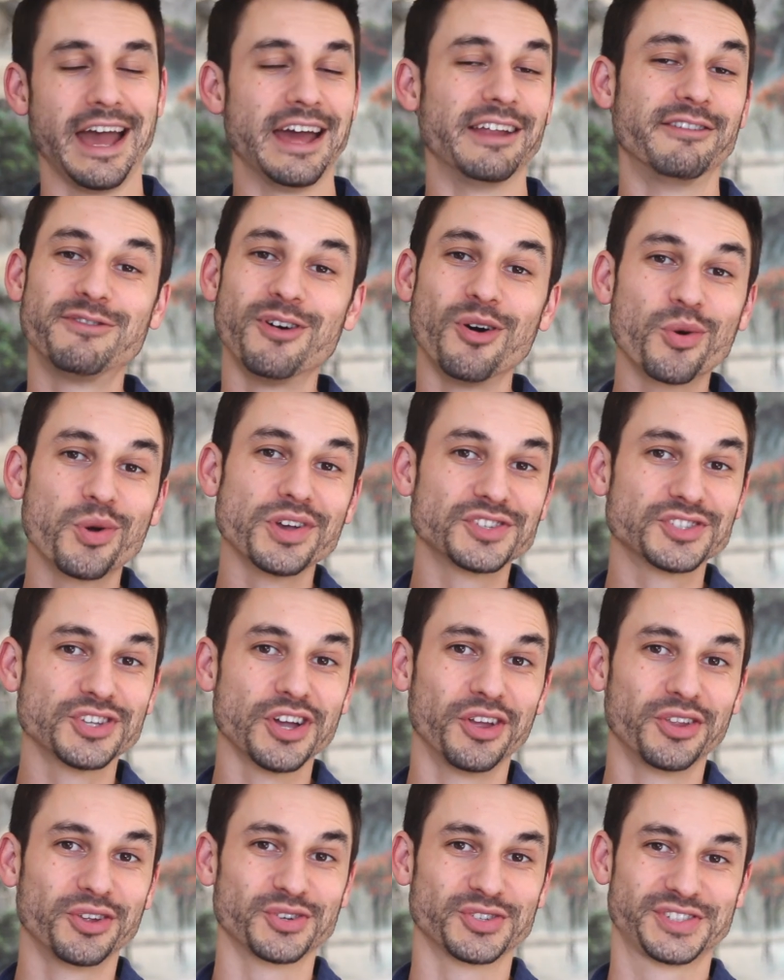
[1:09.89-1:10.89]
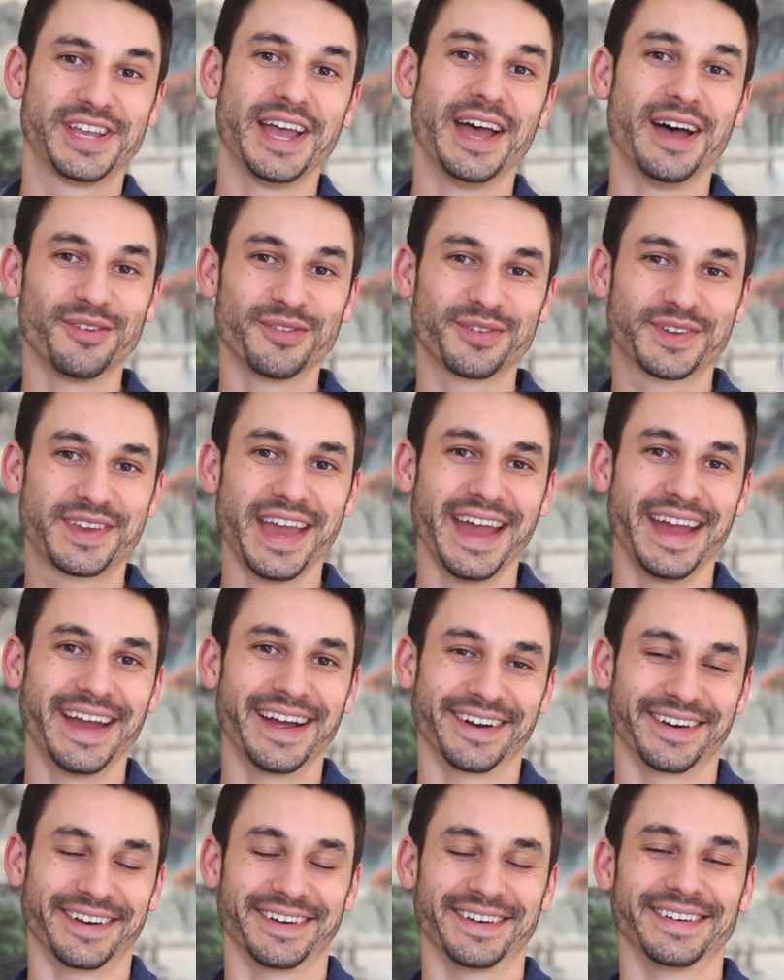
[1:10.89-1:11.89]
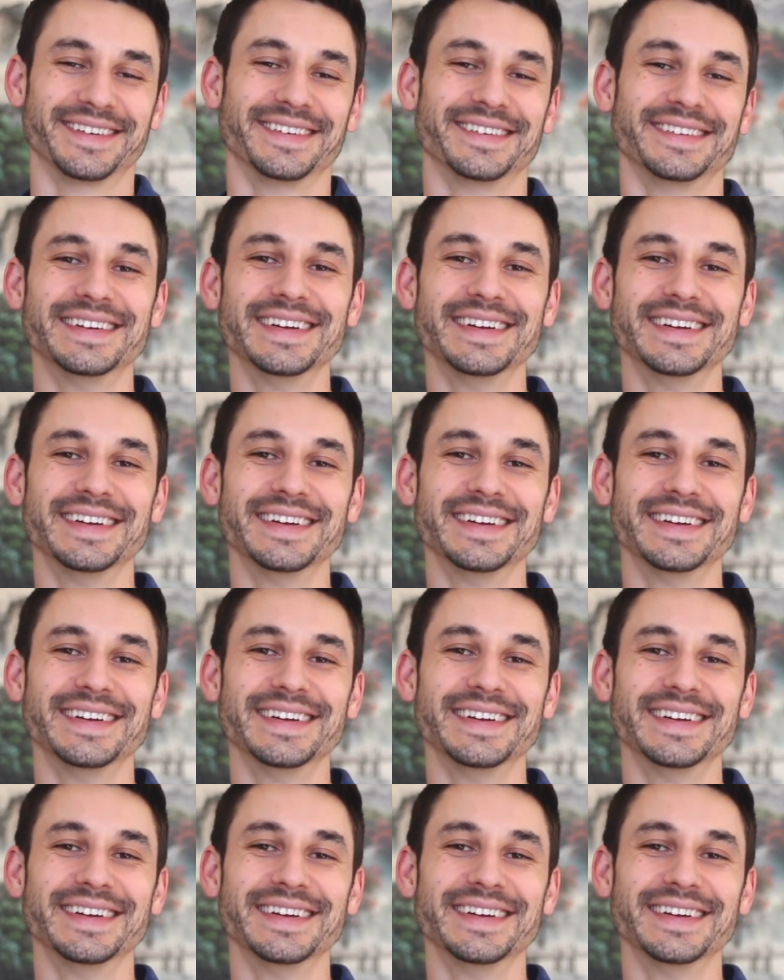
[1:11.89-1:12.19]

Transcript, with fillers: and focus on your self care.